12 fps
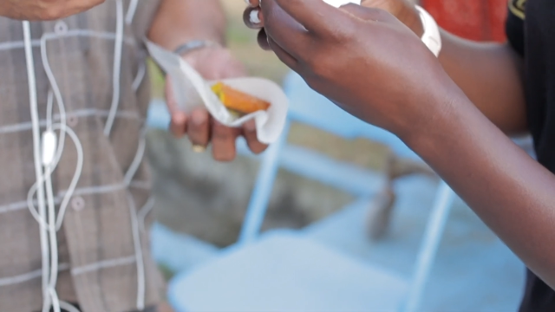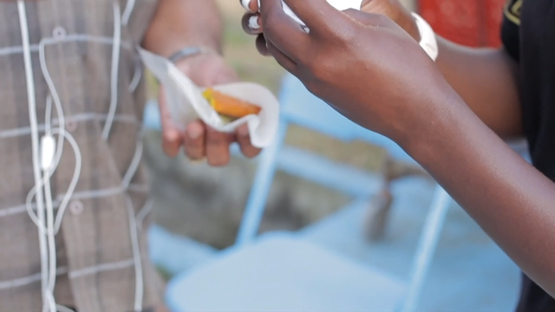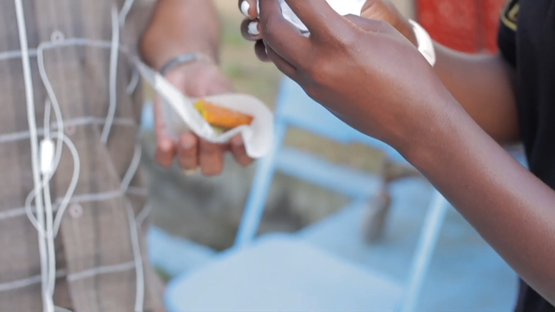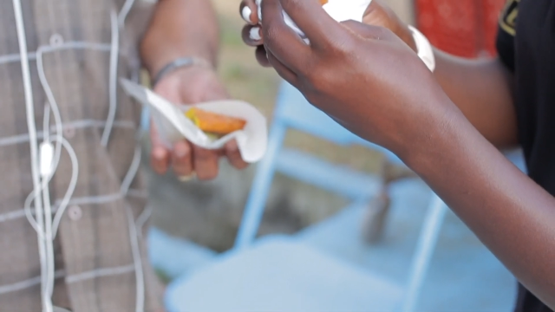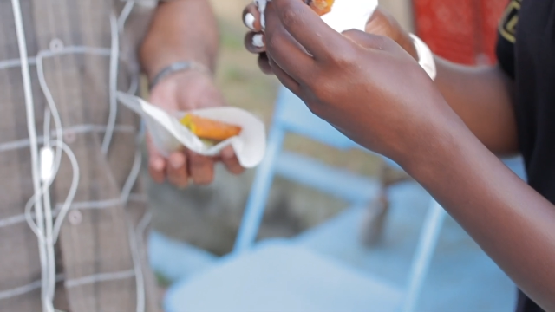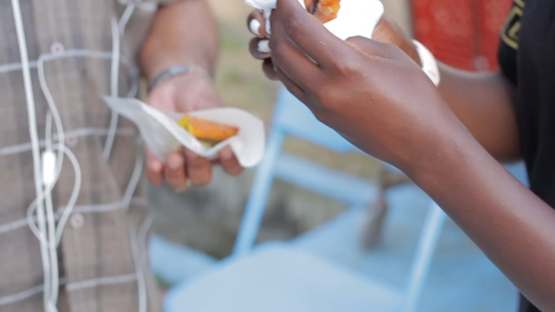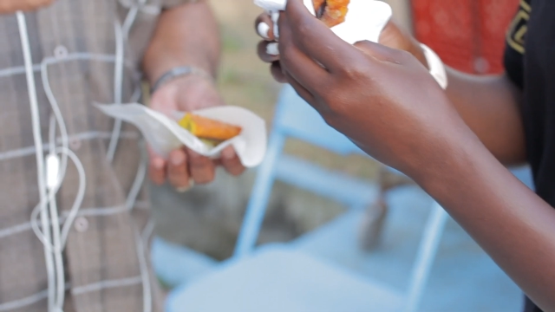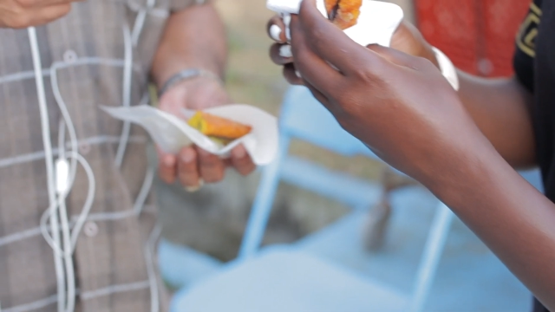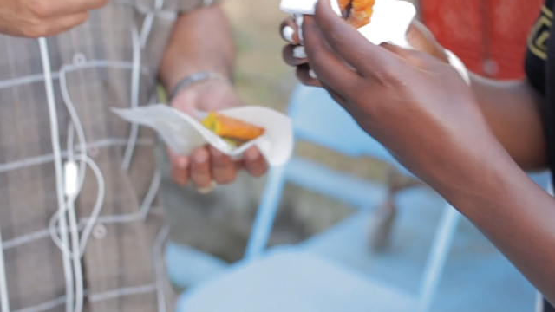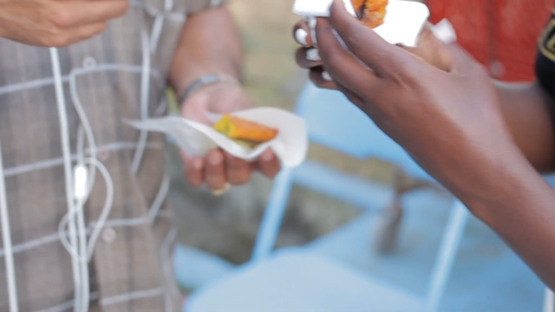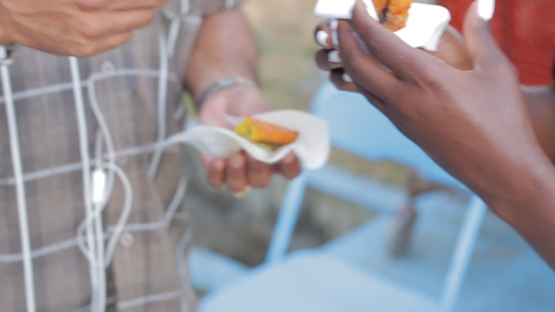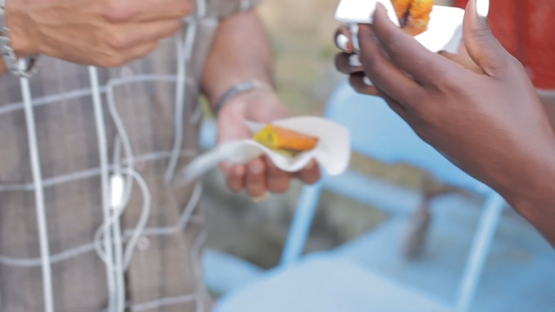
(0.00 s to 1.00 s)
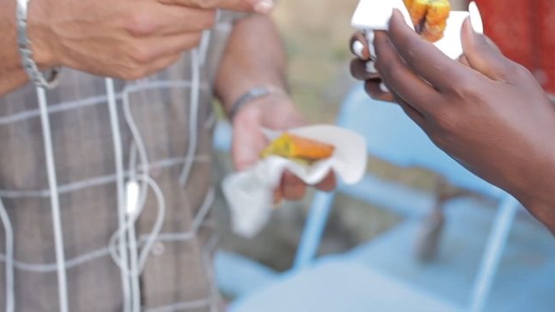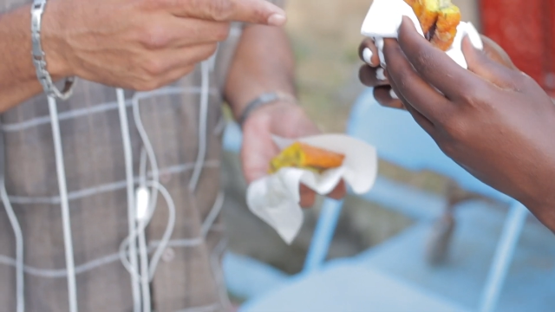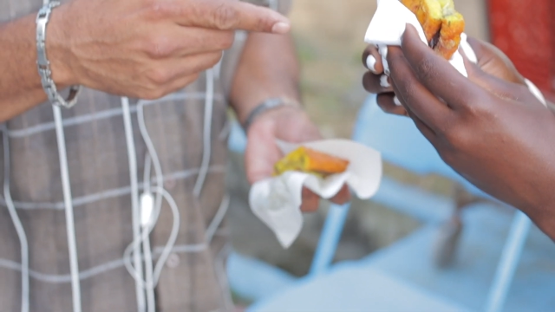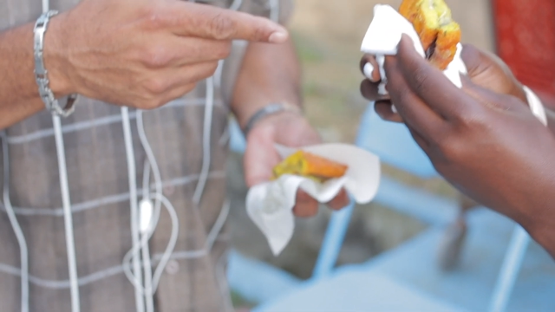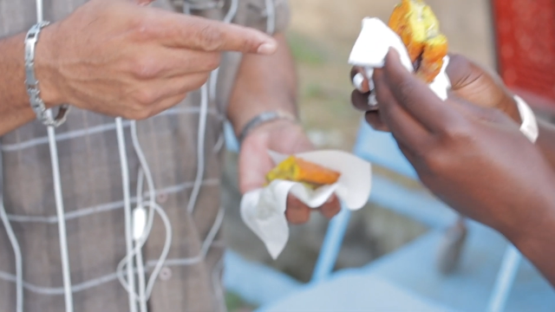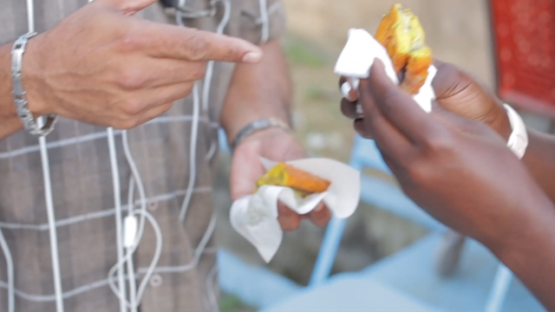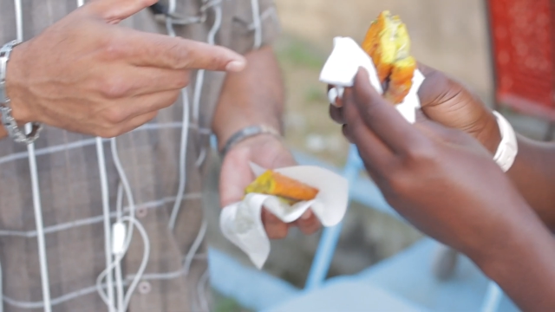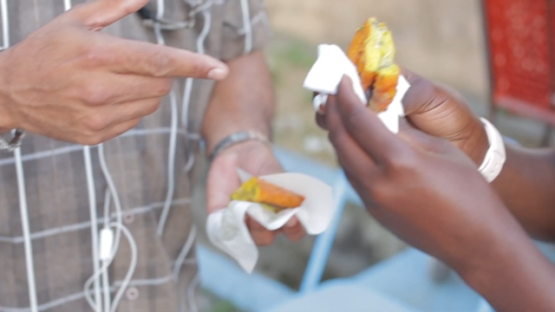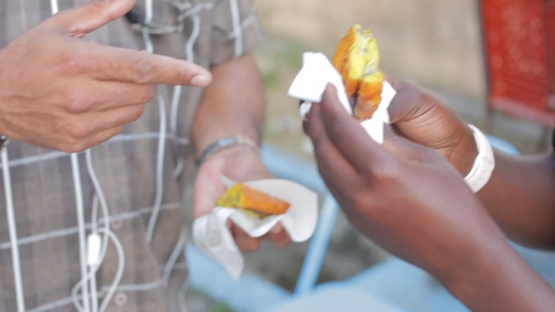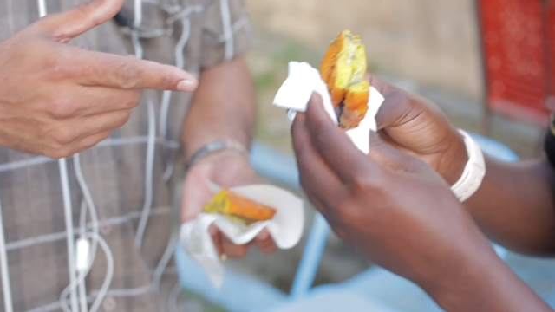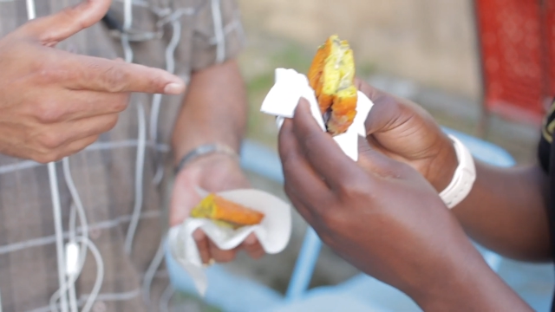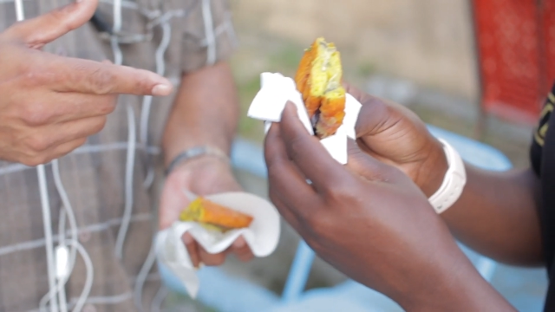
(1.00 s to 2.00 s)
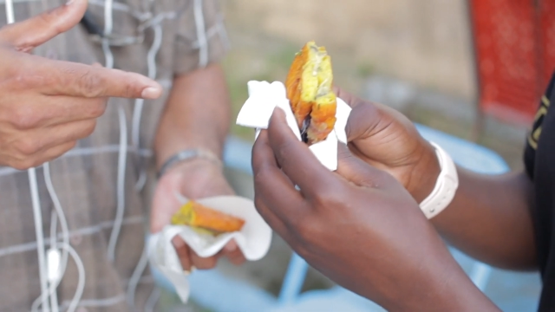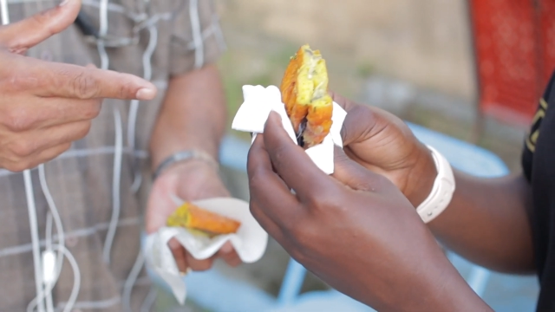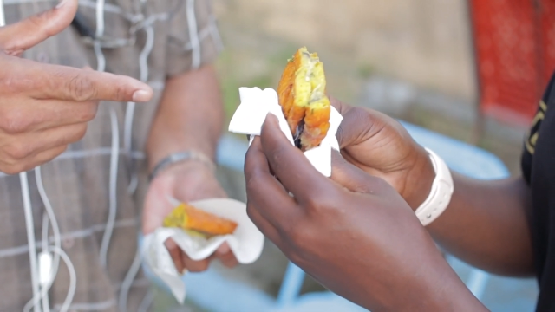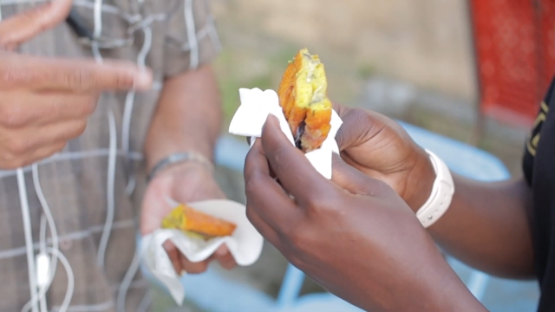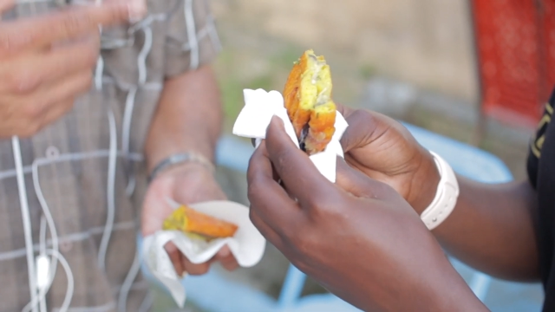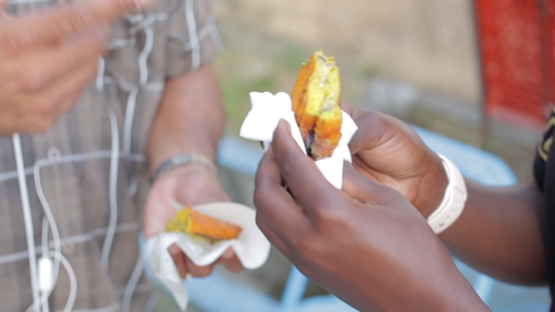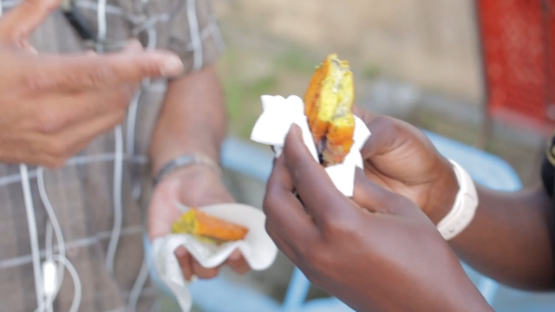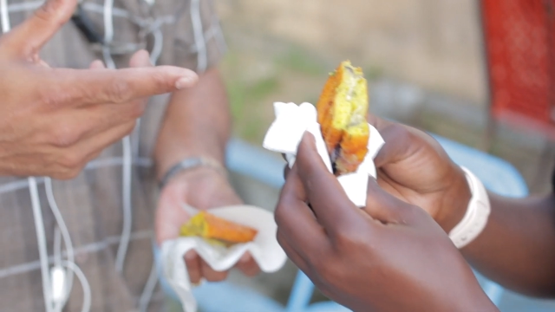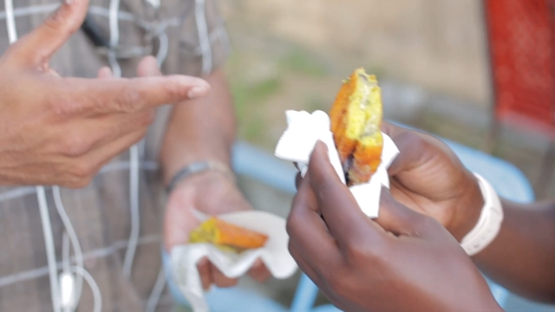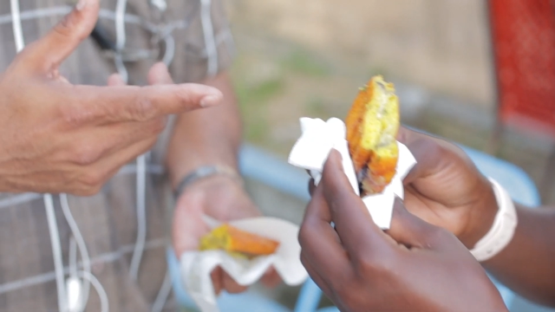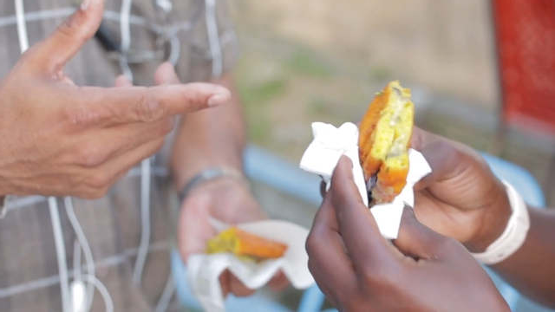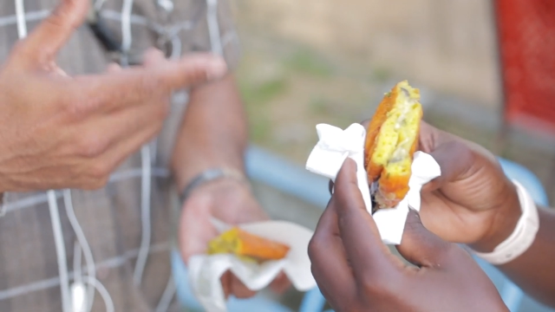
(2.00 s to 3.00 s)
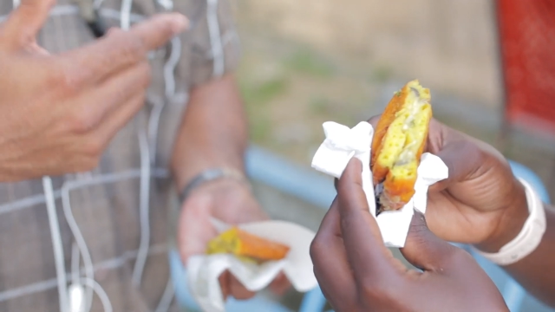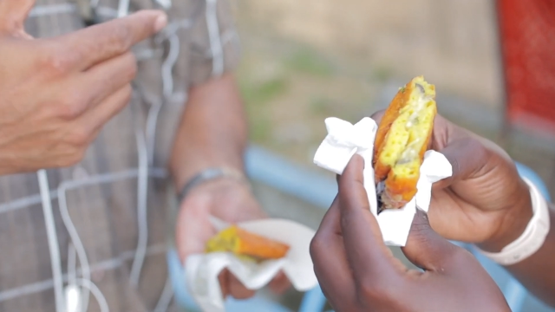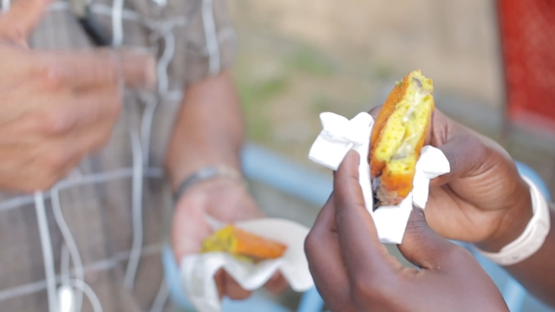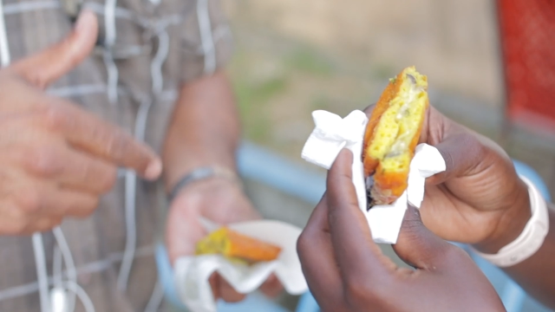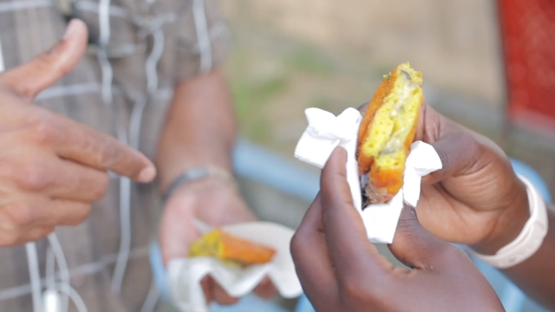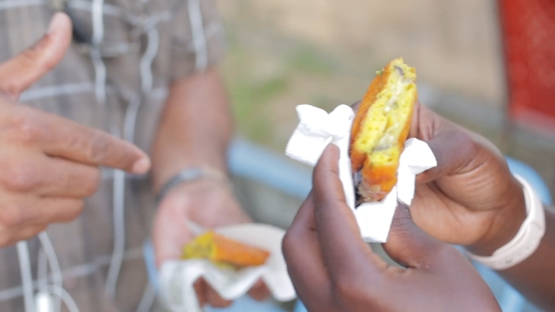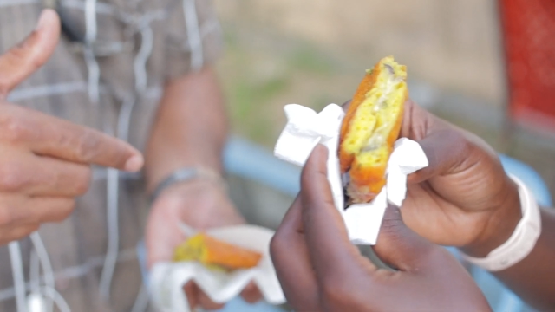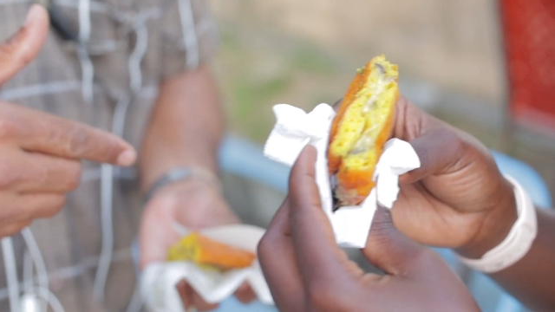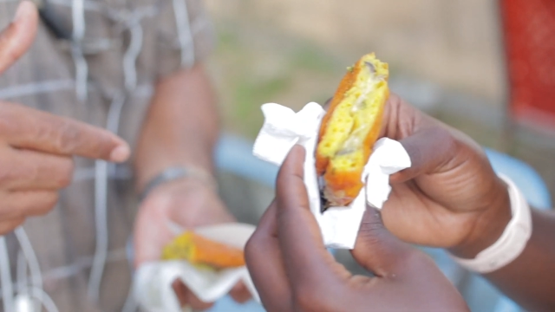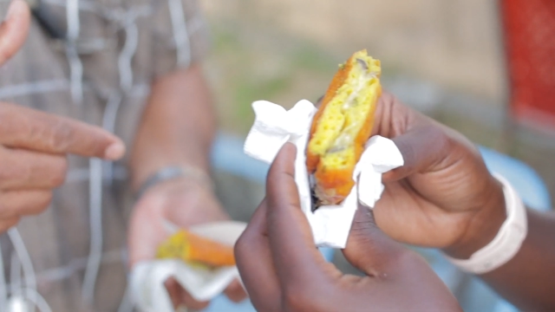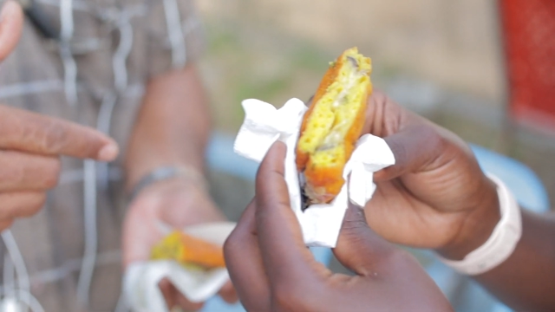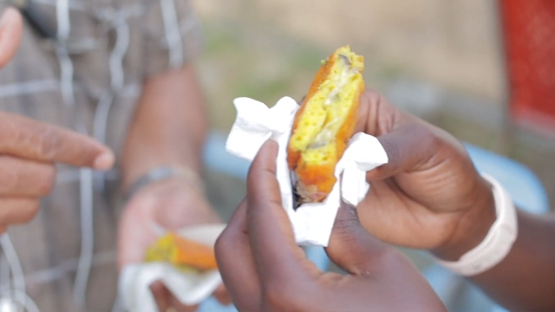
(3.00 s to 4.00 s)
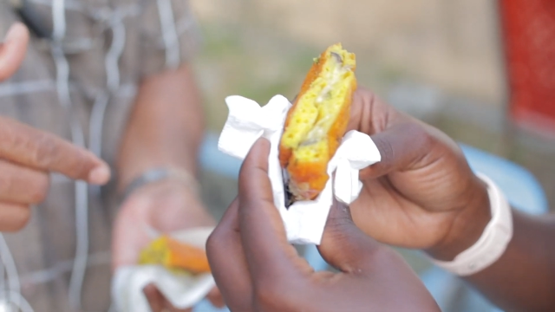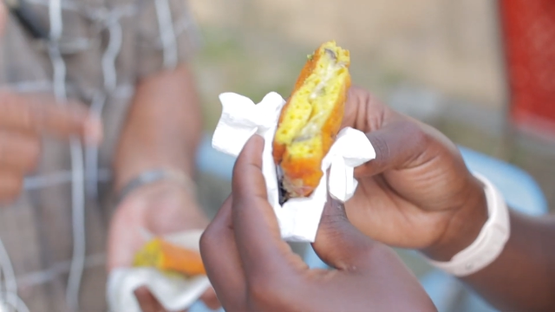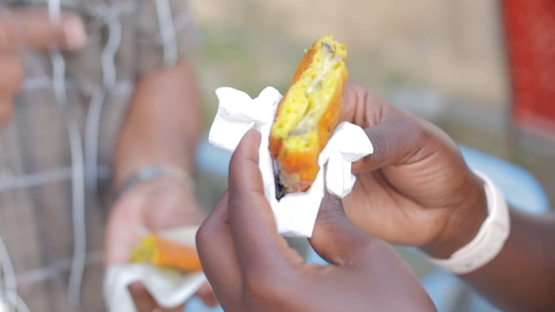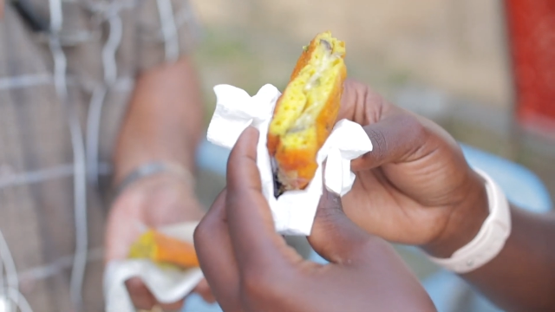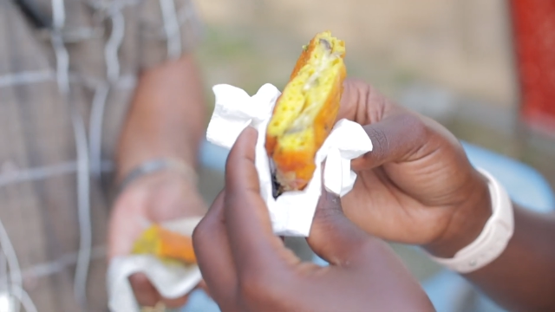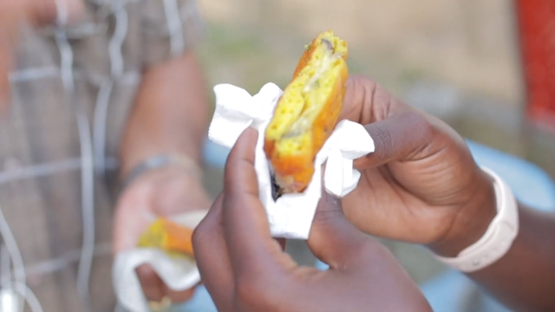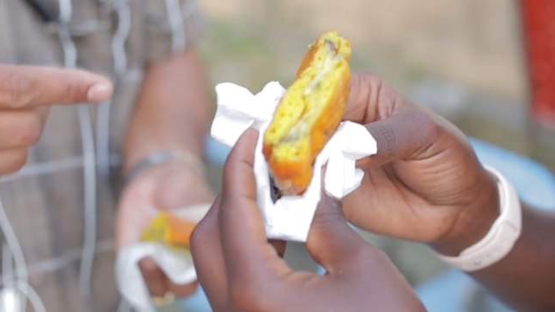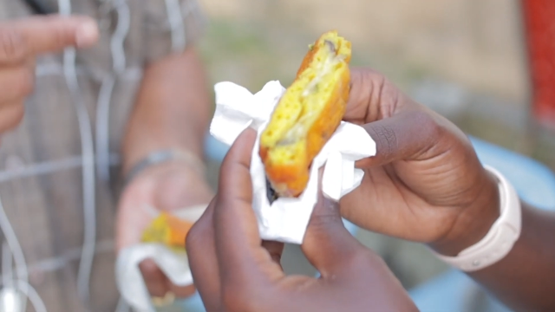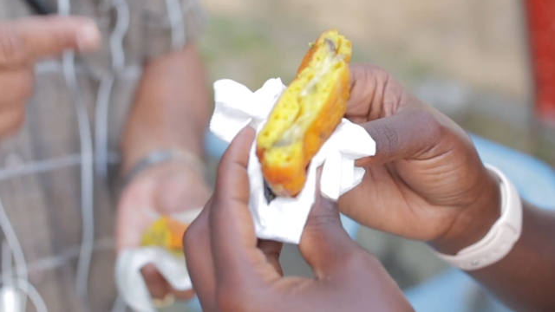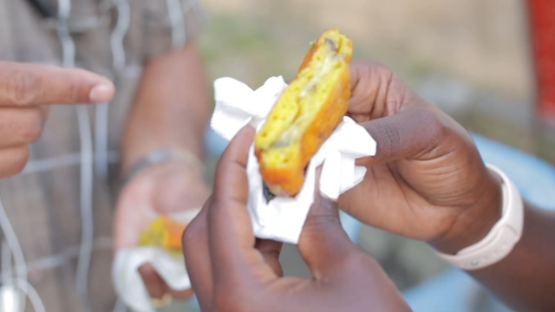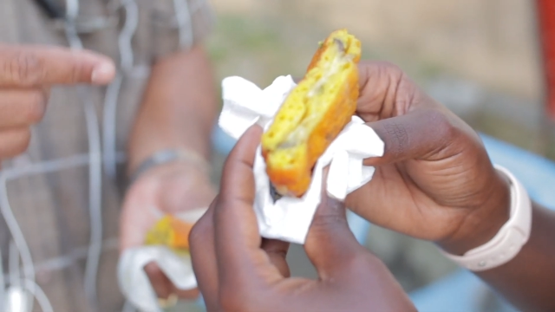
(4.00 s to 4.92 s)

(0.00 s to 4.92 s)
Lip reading: No face is visible, so there are no lips to read.